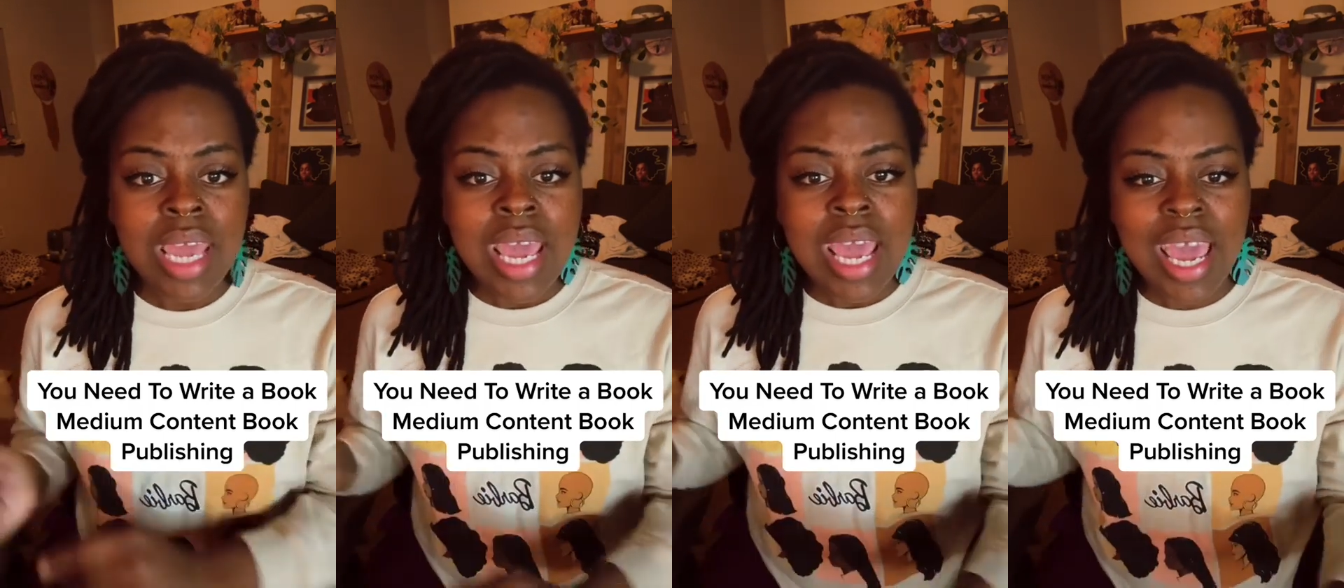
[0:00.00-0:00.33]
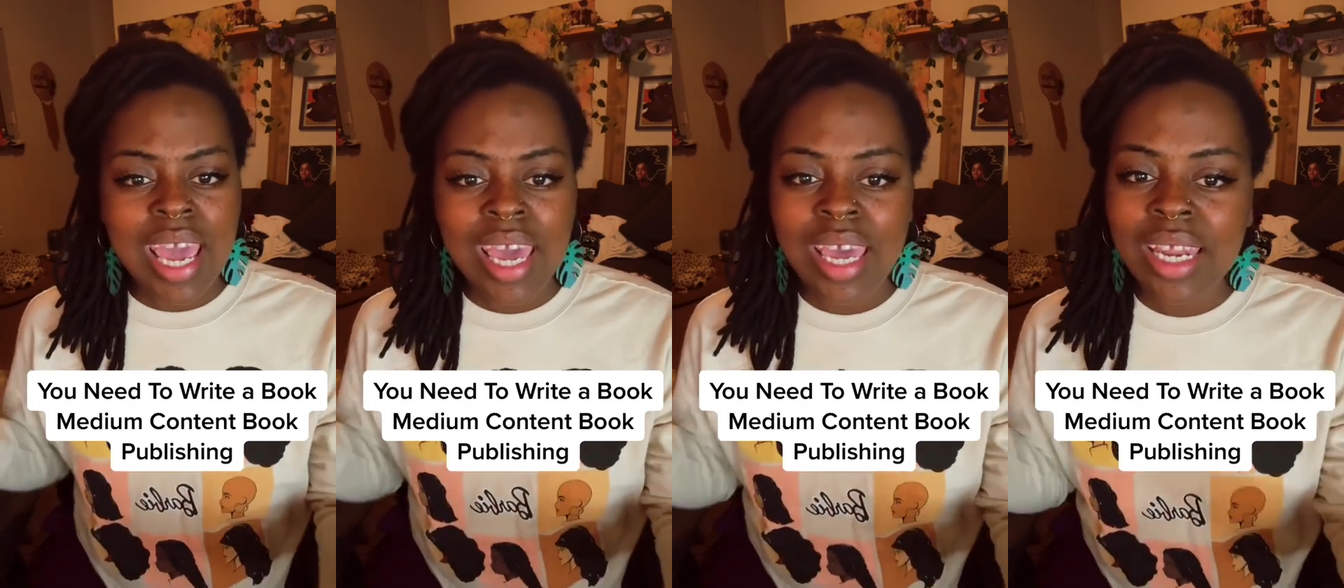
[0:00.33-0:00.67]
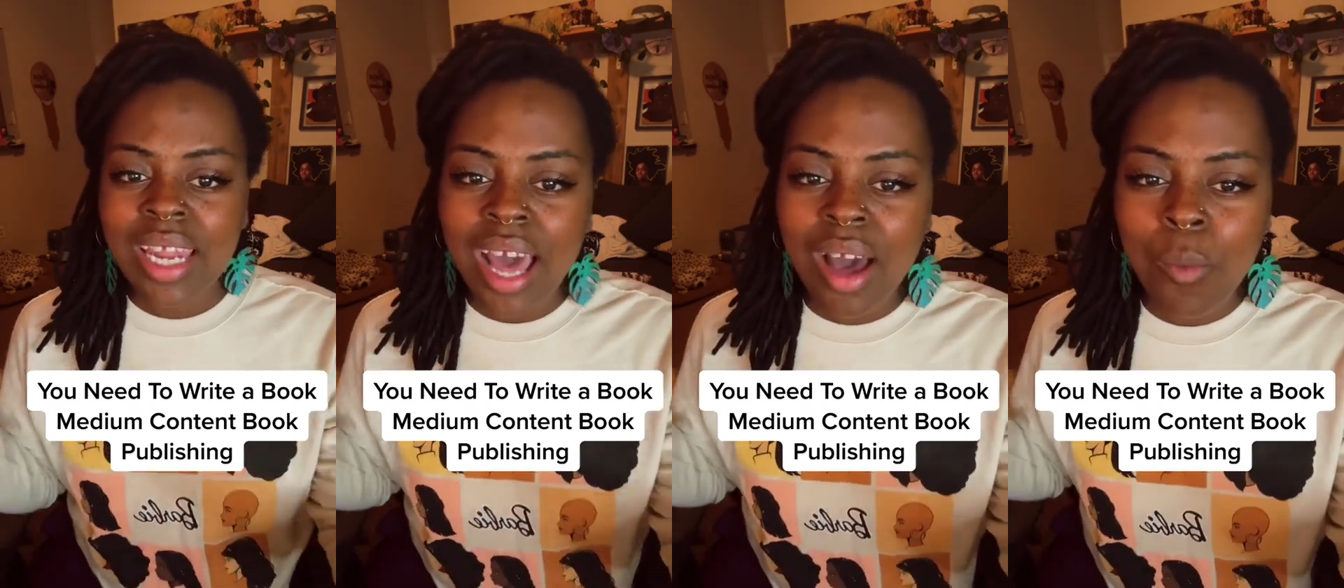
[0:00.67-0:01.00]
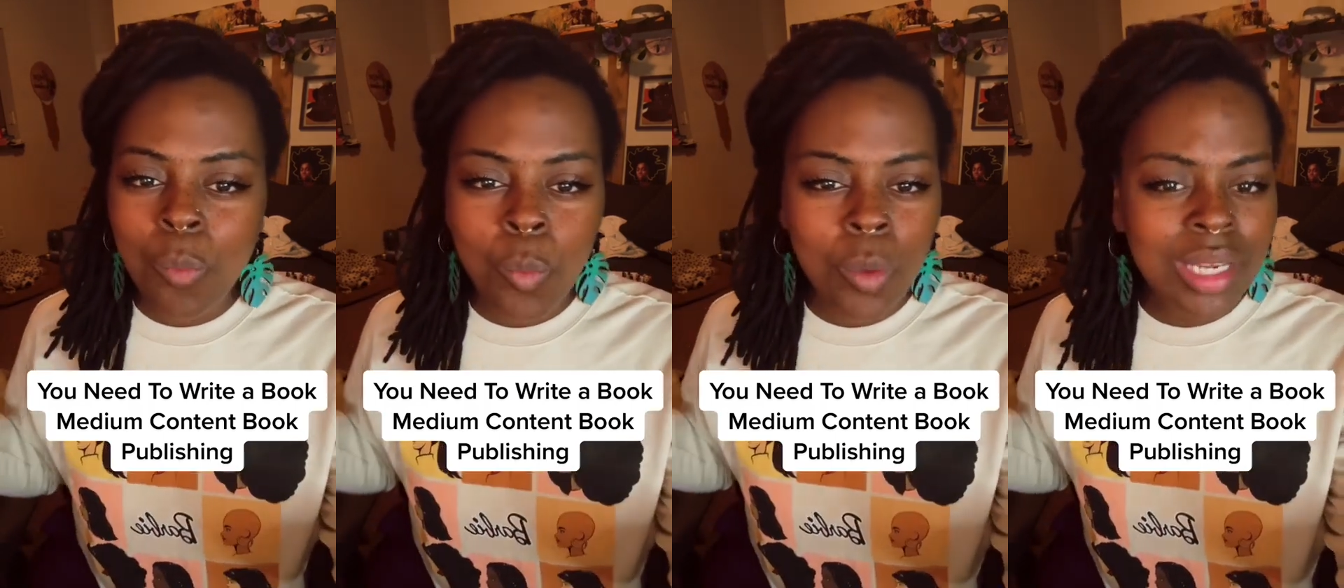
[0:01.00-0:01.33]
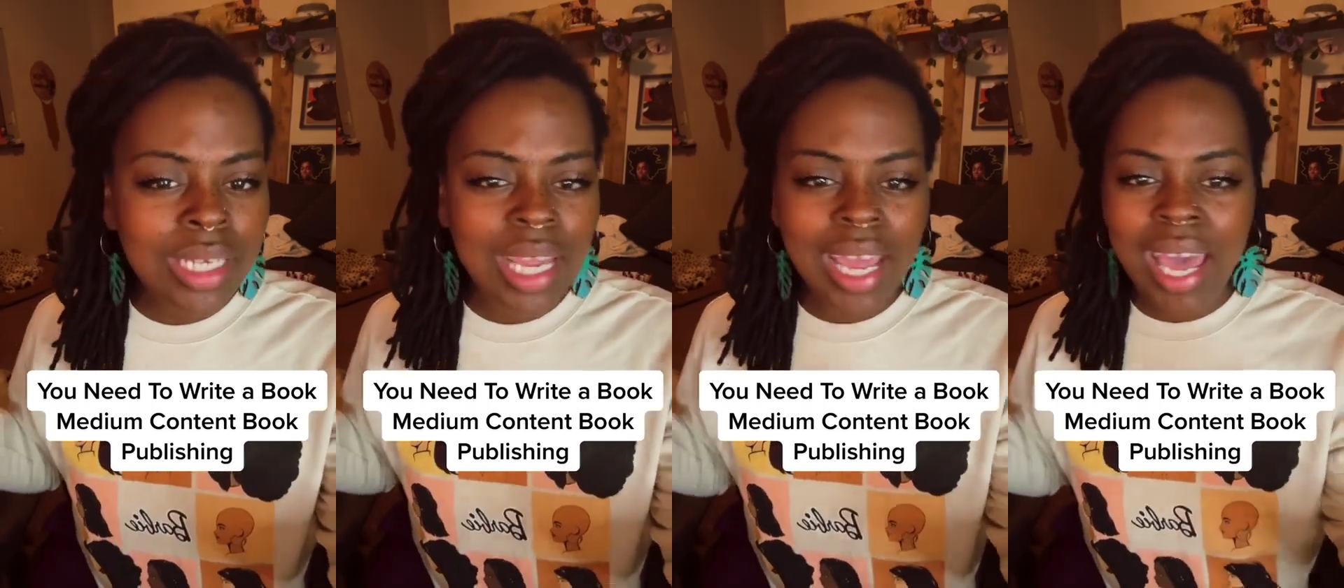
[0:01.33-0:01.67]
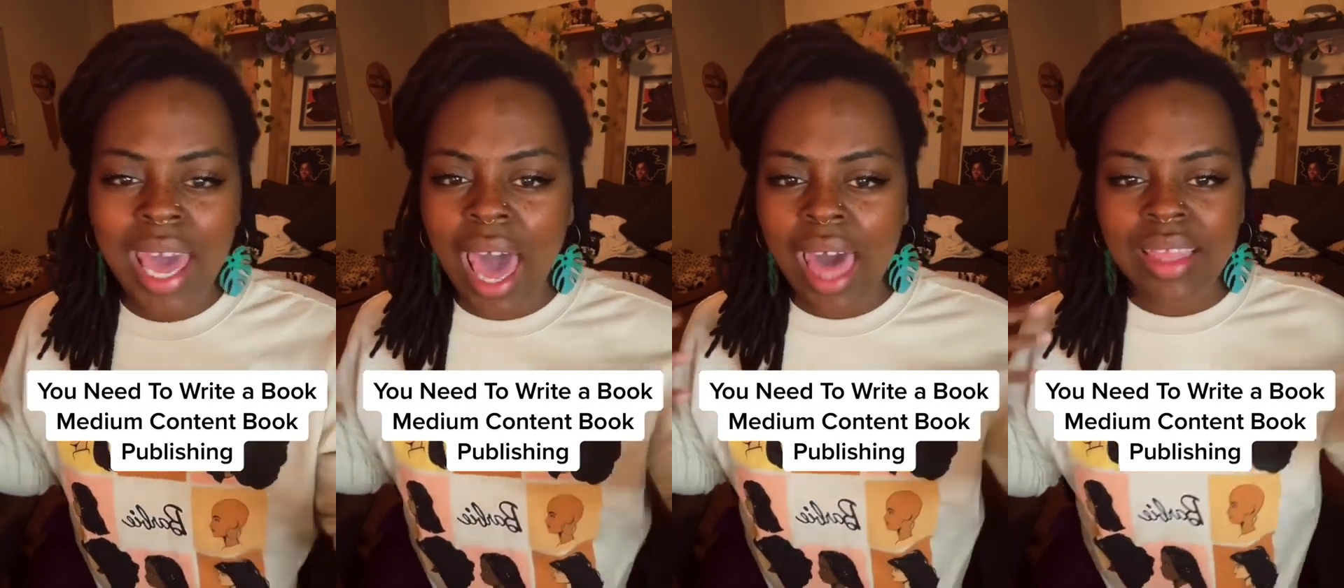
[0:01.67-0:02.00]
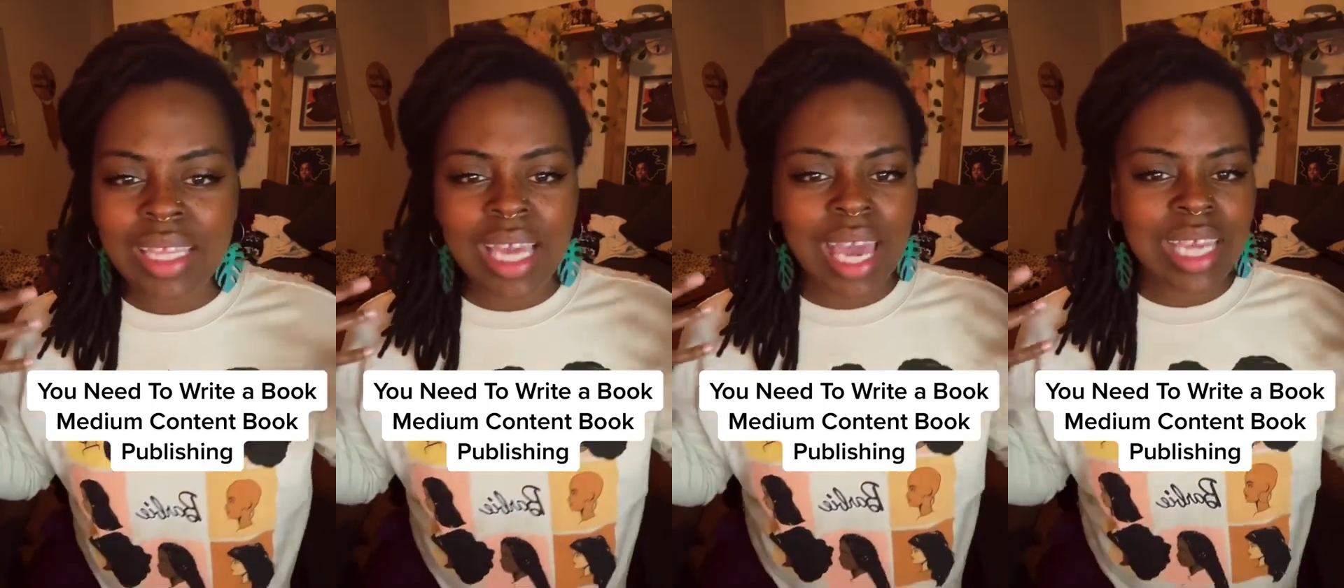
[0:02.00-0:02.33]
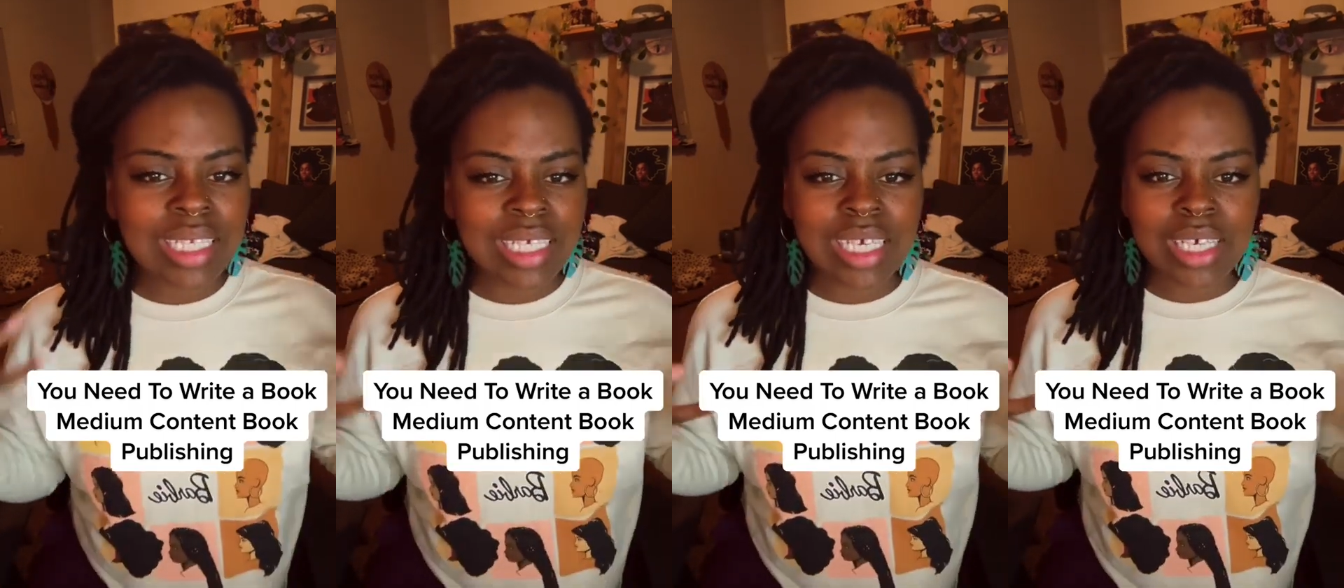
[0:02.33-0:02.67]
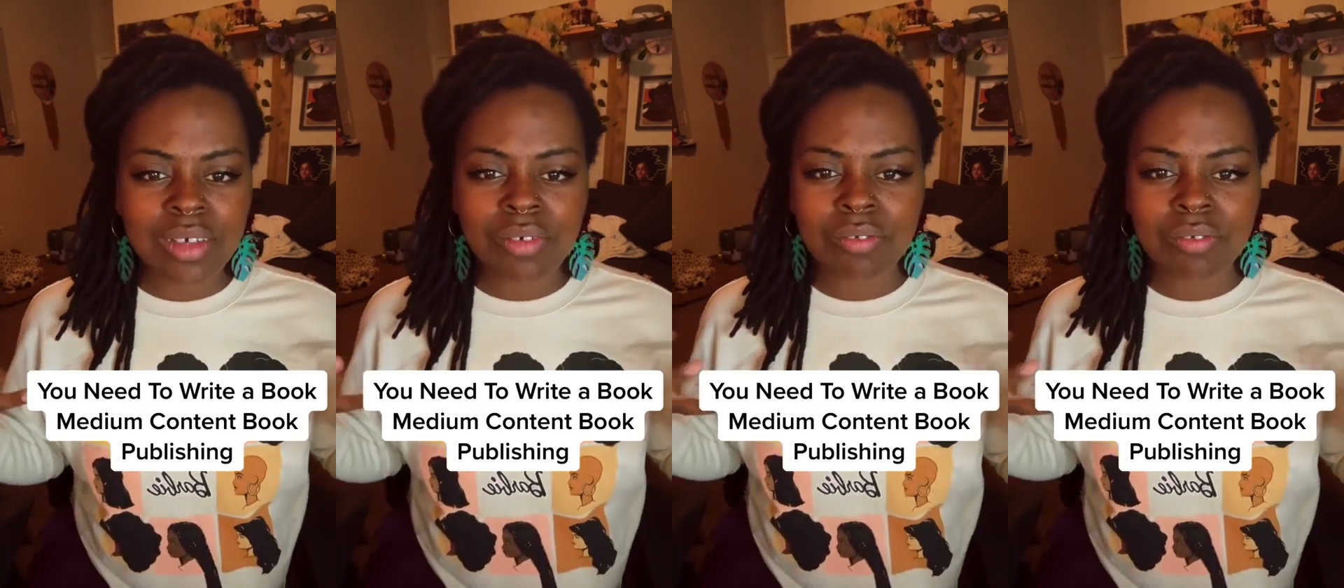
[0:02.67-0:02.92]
And one day I had the idea of